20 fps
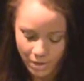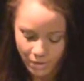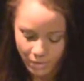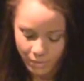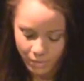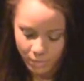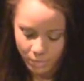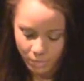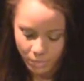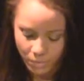
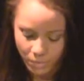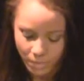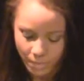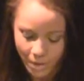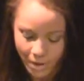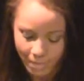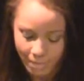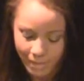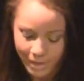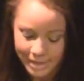middle of the
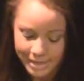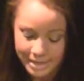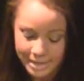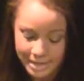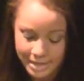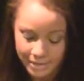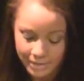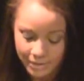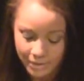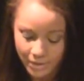room on my
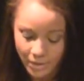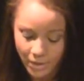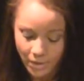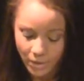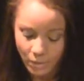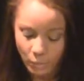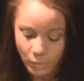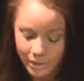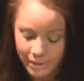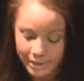knees,
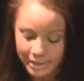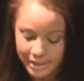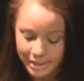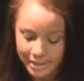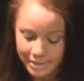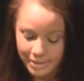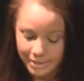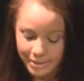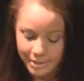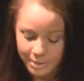willing
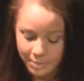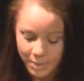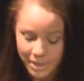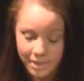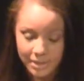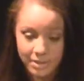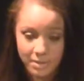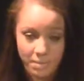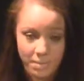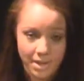it to
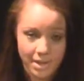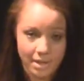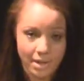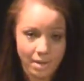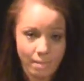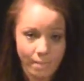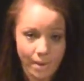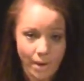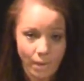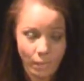speak to me
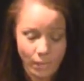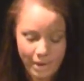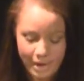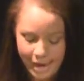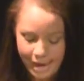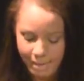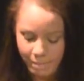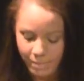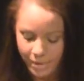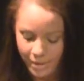about
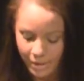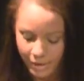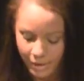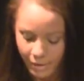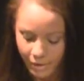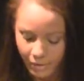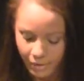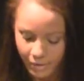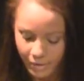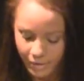what happened
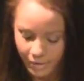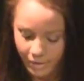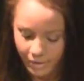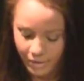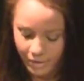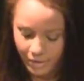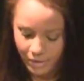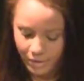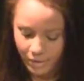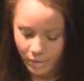there.
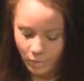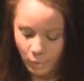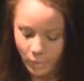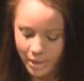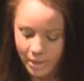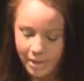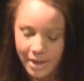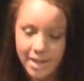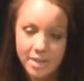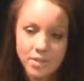
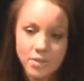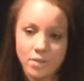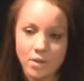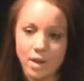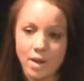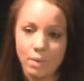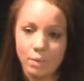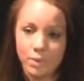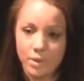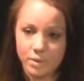What I
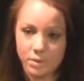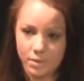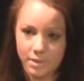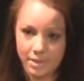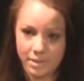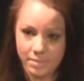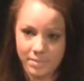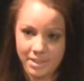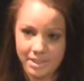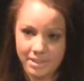saw was
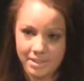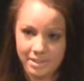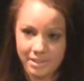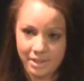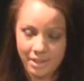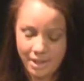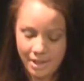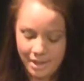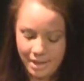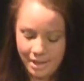Christmas.
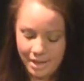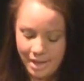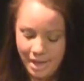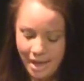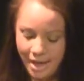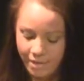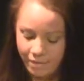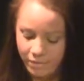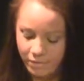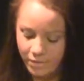
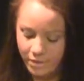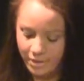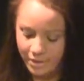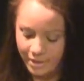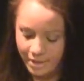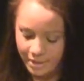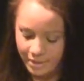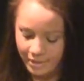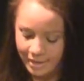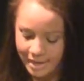
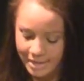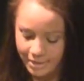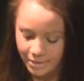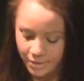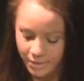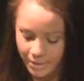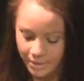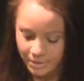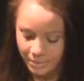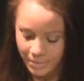Everything
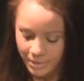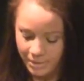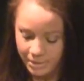last Christmas.